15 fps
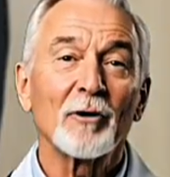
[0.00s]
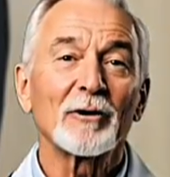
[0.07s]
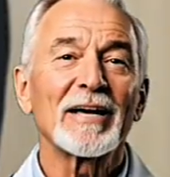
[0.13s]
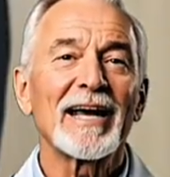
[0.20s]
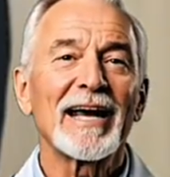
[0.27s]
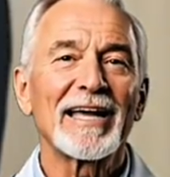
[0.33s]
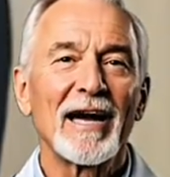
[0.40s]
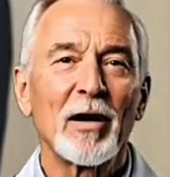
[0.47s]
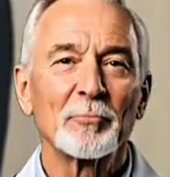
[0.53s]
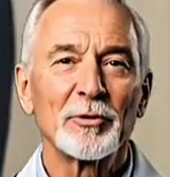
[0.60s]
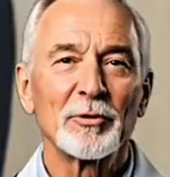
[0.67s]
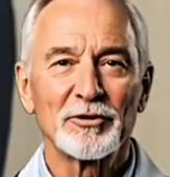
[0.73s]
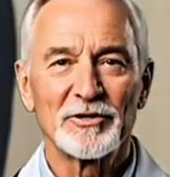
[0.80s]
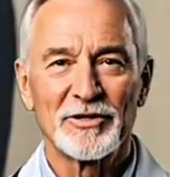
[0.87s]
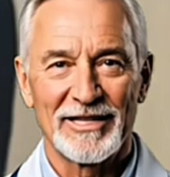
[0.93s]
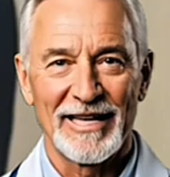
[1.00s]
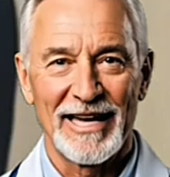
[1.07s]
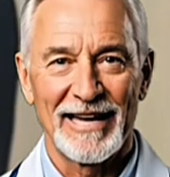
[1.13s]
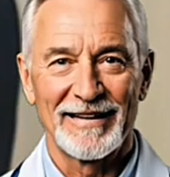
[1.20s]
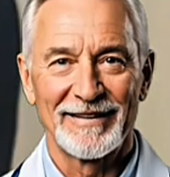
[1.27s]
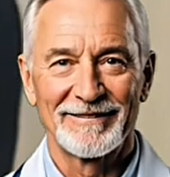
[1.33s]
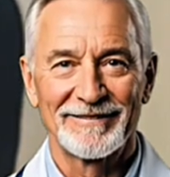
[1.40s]
sit more, move
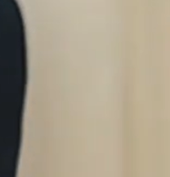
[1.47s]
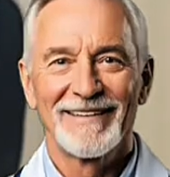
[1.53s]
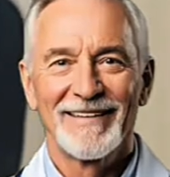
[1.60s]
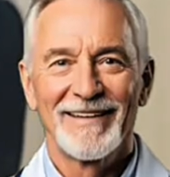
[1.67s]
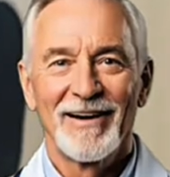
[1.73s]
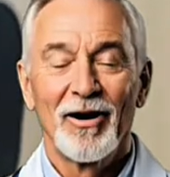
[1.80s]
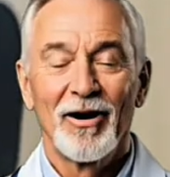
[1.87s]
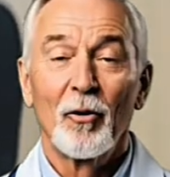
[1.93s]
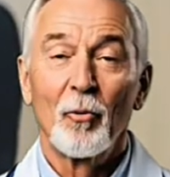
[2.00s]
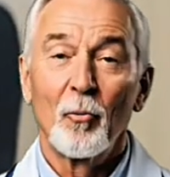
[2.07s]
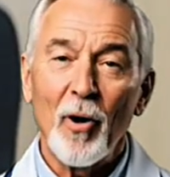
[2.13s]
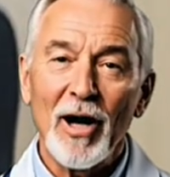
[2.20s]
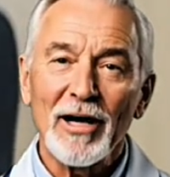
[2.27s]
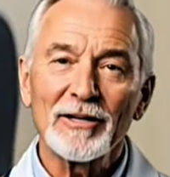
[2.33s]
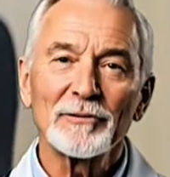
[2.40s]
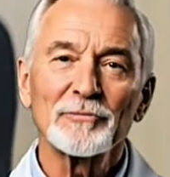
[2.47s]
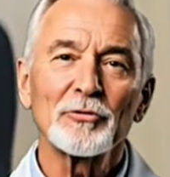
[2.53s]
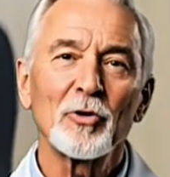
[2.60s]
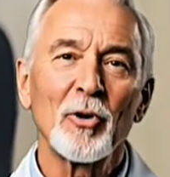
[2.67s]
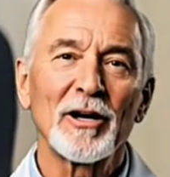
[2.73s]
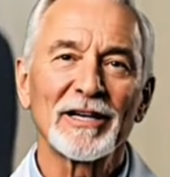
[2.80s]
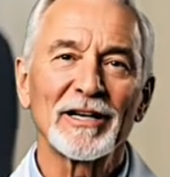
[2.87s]
less, and often
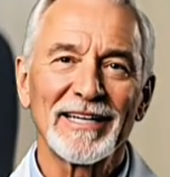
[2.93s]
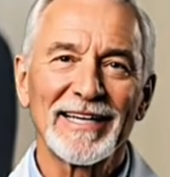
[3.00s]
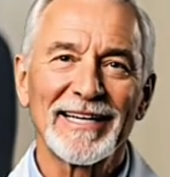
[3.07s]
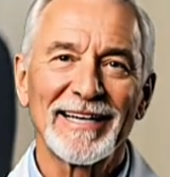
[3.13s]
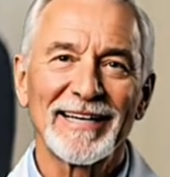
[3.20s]
spend hours